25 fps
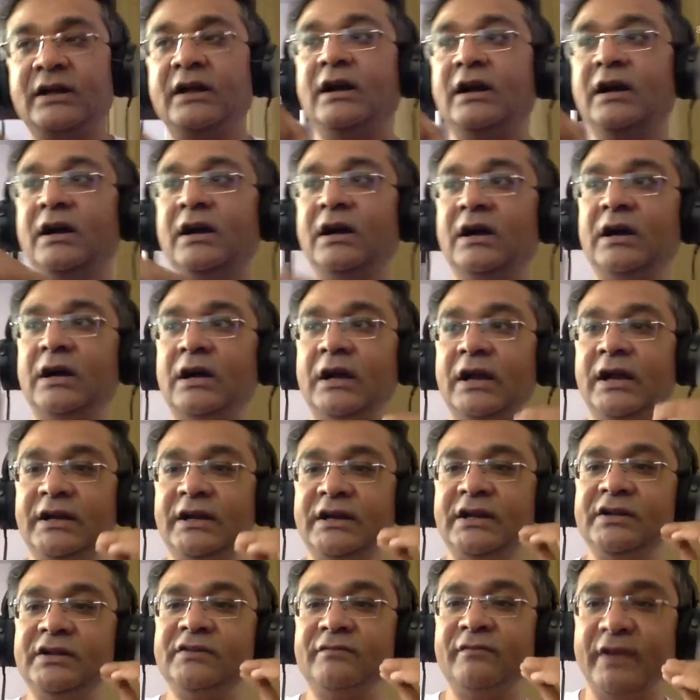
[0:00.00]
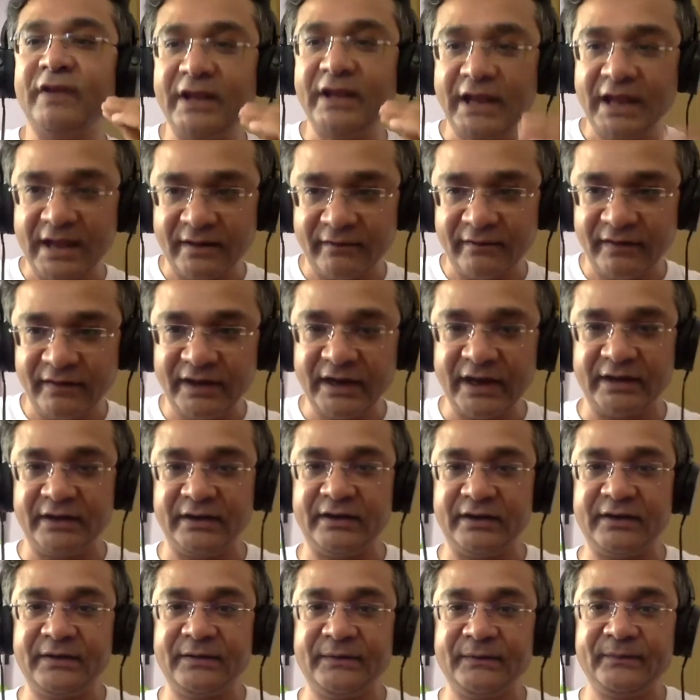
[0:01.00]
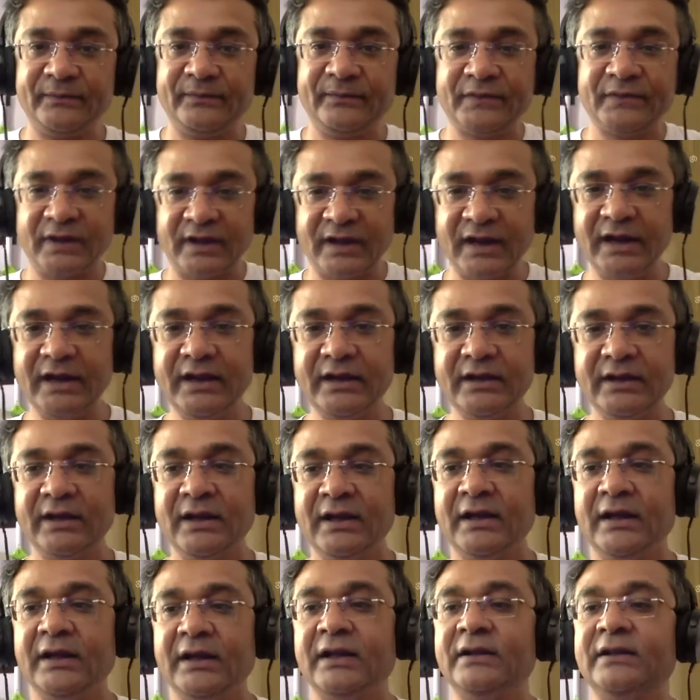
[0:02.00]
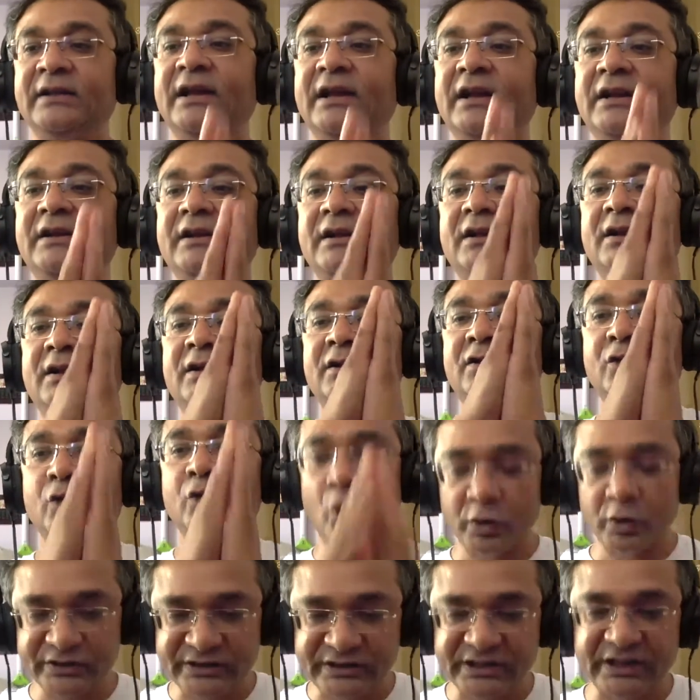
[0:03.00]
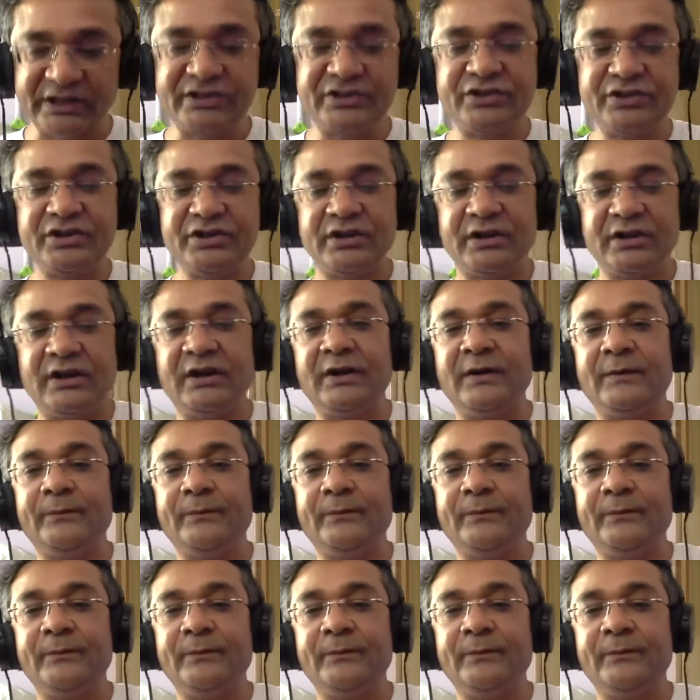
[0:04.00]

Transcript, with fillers: uh, it is very evident, right, that no such uh,